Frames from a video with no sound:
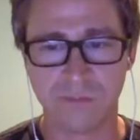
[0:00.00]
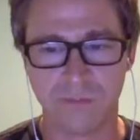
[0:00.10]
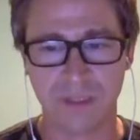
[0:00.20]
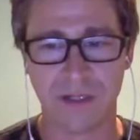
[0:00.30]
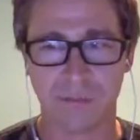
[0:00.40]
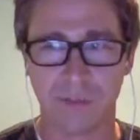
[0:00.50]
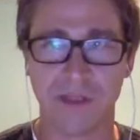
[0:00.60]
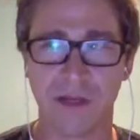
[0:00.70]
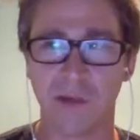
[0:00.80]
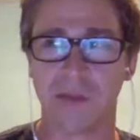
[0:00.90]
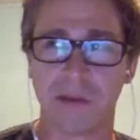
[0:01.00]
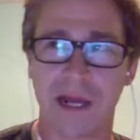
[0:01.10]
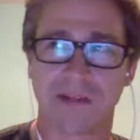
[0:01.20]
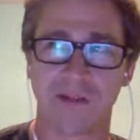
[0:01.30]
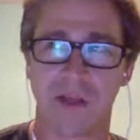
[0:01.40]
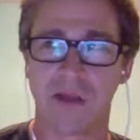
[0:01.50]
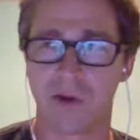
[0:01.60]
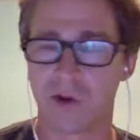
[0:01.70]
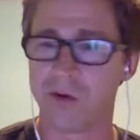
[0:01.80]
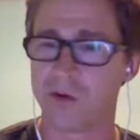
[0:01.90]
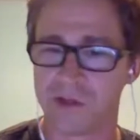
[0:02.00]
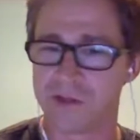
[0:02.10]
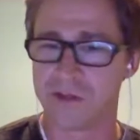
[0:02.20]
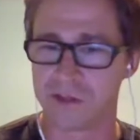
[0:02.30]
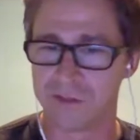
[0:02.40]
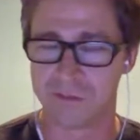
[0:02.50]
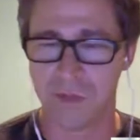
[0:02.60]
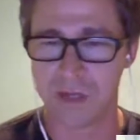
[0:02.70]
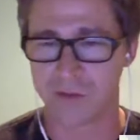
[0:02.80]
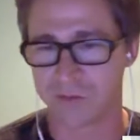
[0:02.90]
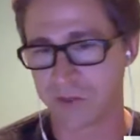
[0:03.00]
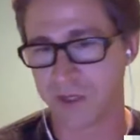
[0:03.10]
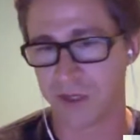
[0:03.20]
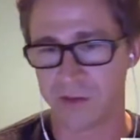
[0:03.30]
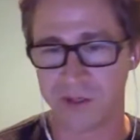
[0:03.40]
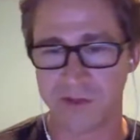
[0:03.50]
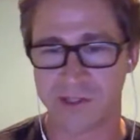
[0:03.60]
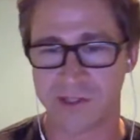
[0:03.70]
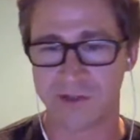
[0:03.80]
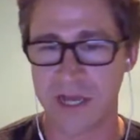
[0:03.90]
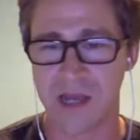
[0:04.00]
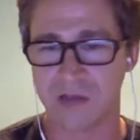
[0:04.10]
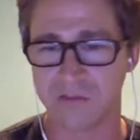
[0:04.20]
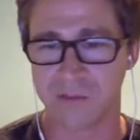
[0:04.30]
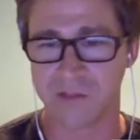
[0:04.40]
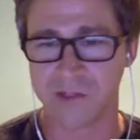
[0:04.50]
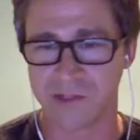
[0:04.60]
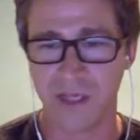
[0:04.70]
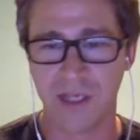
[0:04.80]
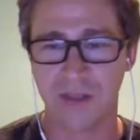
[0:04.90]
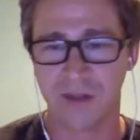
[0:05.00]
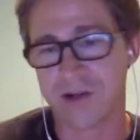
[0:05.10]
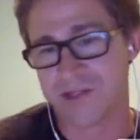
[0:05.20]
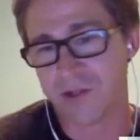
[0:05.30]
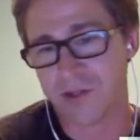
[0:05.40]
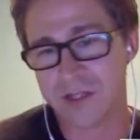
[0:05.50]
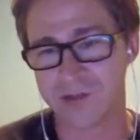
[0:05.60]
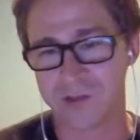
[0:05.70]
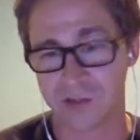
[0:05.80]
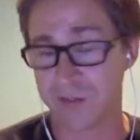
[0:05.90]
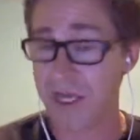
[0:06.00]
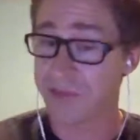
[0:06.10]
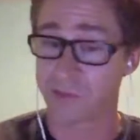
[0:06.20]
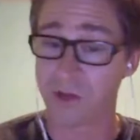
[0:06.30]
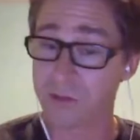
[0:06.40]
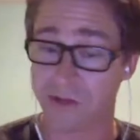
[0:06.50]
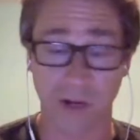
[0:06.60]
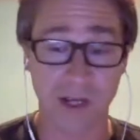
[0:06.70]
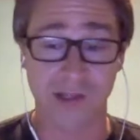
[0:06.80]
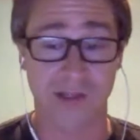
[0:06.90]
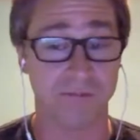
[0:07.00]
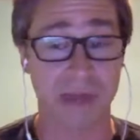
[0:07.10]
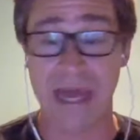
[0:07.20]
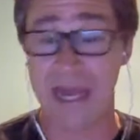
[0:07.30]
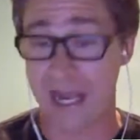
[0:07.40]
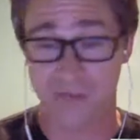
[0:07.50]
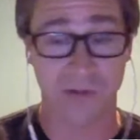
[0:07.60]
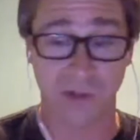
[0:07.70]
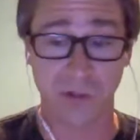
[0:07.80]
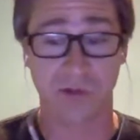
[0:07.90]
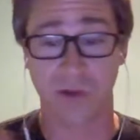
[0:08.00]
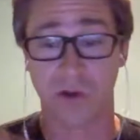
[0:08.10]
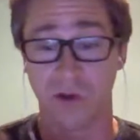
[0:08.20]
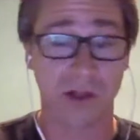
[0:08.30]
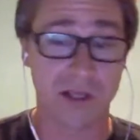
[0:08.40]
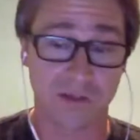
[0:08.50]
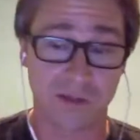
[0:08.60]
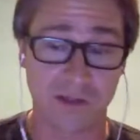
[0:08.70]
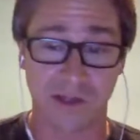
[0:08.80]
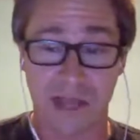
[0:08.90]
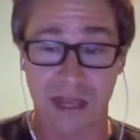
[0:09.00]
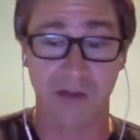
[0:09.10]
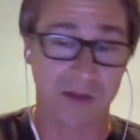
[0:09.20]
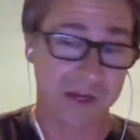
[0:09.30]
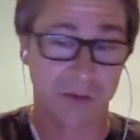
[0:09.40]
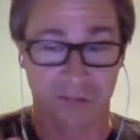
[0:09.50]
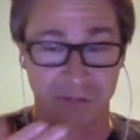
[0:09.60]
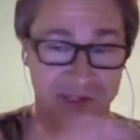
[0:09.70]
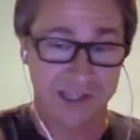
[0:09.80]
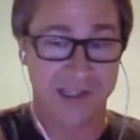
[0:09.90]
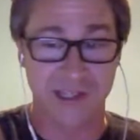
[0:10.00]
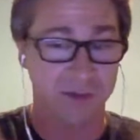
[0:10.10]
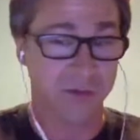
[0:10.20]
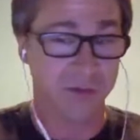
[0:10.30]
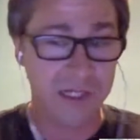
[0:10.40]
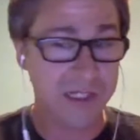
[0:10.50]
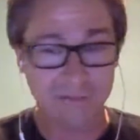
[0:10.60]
but then we get back to the other hurdles that the Model 3 and other EVs still have, which is there are still issues of 300 miles range is badass for someone who's owned all EVs that have anywhere from 60 to